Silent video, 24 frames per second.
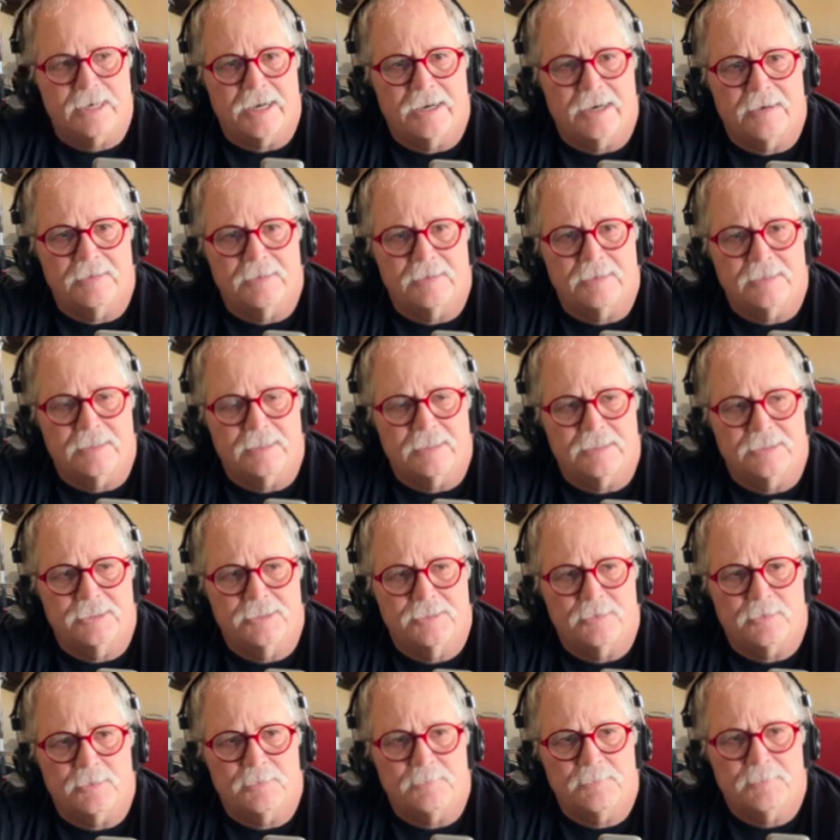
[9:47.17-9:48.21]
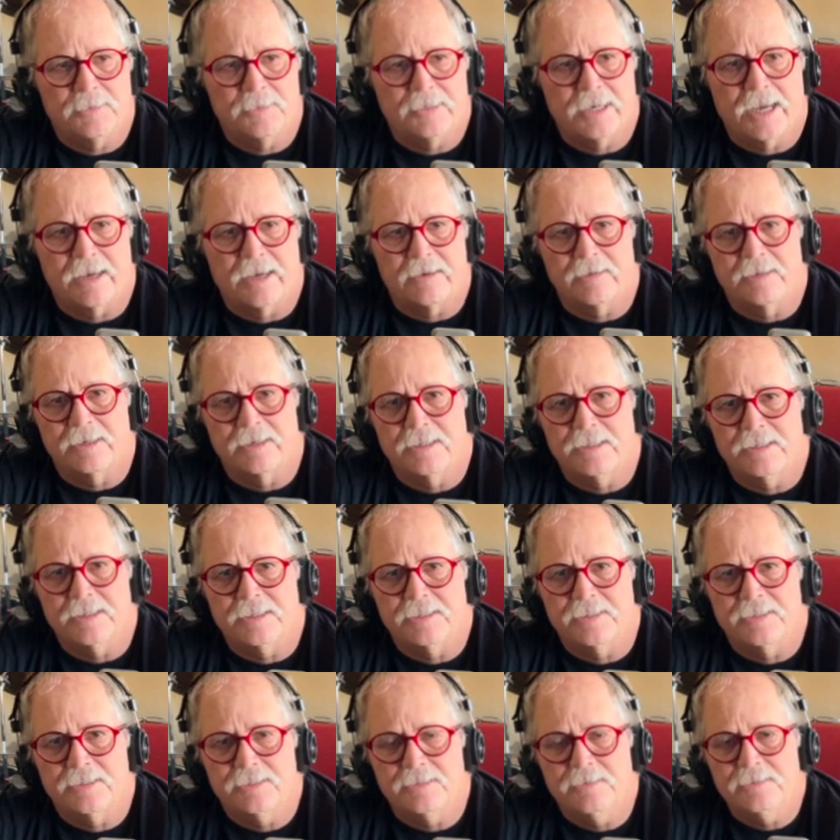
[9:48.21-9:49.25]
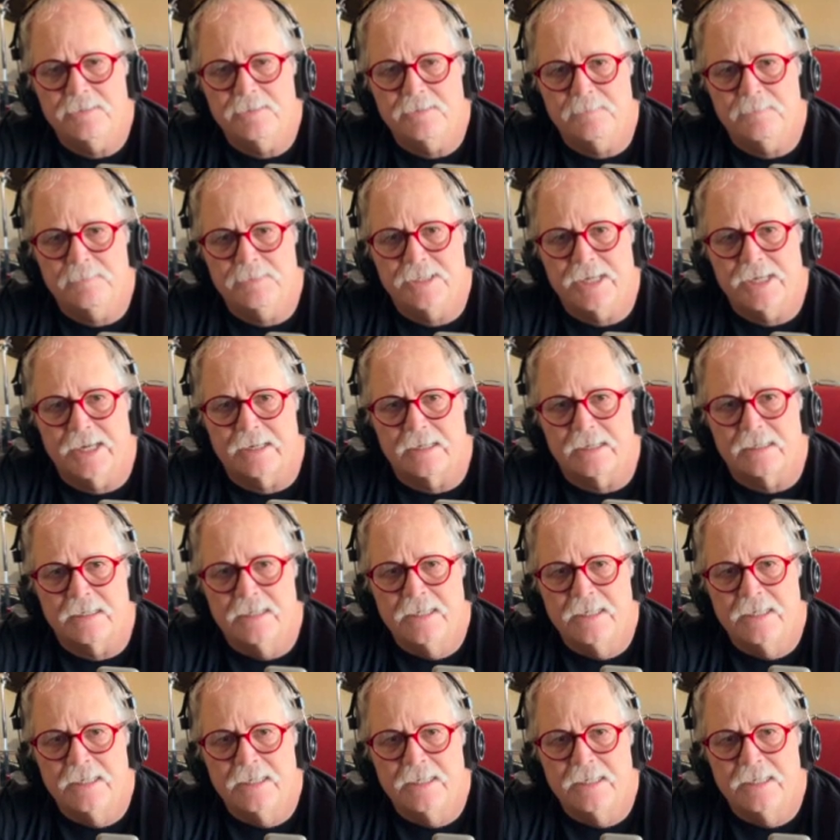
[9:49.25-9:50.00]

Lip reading: Aaron Short put out on his YouTube channel,